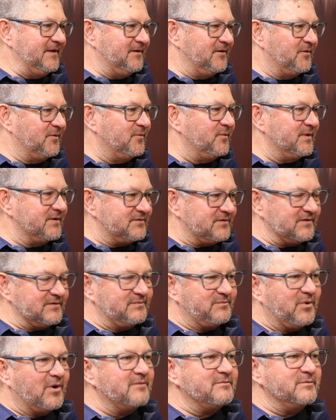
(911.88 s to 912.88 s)
which is
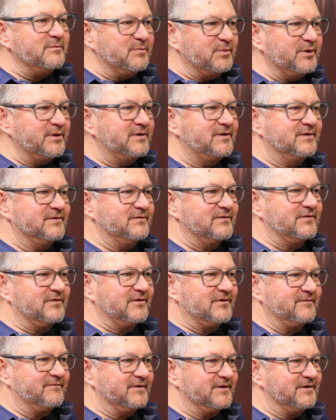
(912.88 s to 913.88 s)
probably
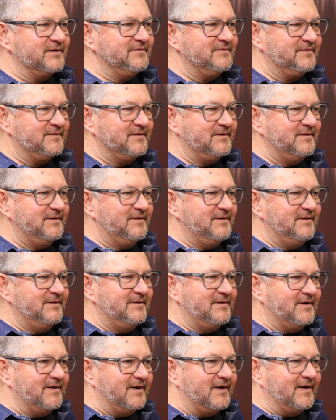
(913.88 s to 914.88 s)
conservative,
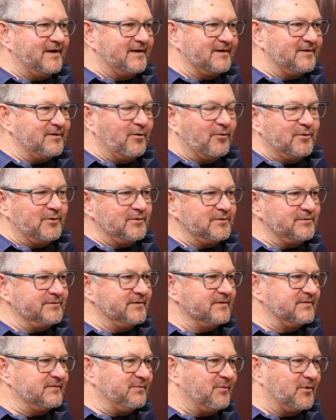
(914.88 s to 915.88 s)
gold
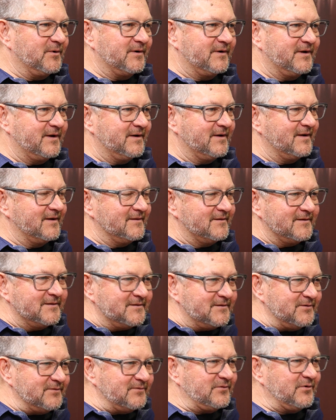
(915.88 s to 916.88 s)
this morning, I
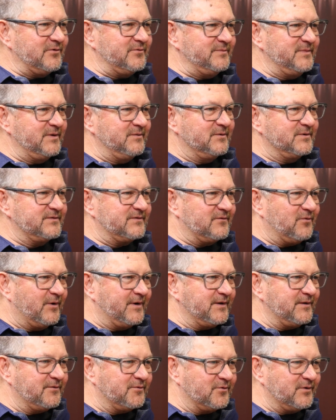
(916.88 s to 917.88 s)
think you told me, was
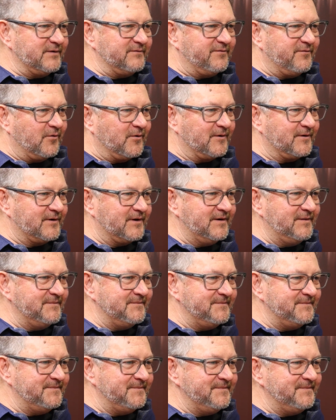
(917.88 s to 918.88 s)
$2,340.
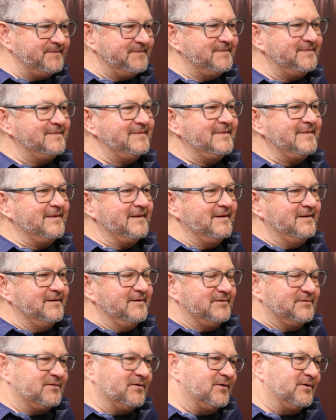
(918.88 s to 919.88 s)

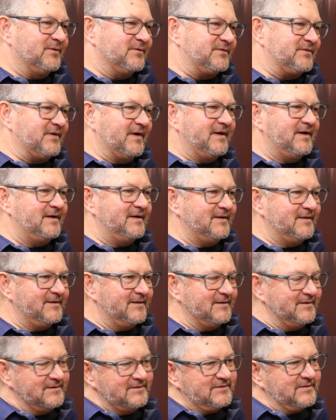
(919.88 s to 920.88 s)
So say
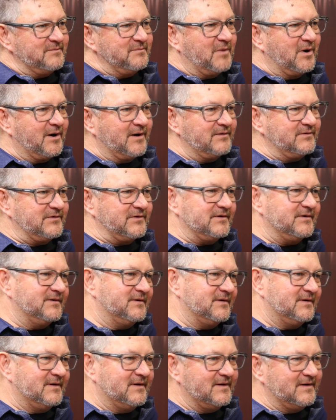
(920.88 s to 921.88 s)
there's a
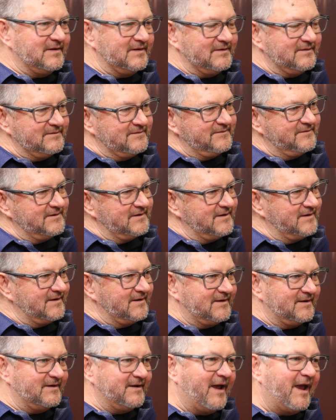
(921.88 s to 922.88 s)
margin of
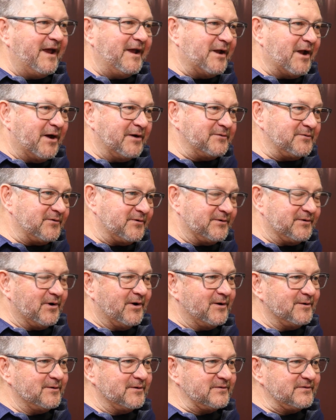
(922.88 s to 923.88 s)

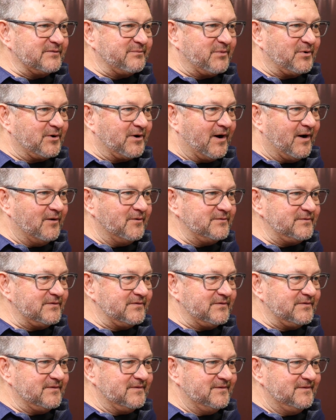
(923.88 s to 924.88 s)
$800 per
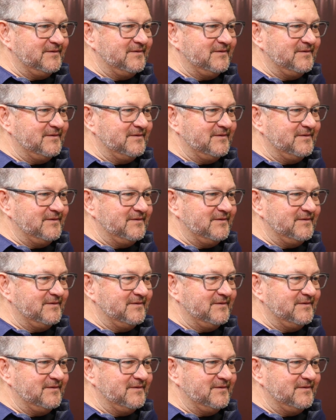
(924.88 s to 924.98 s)
ounce.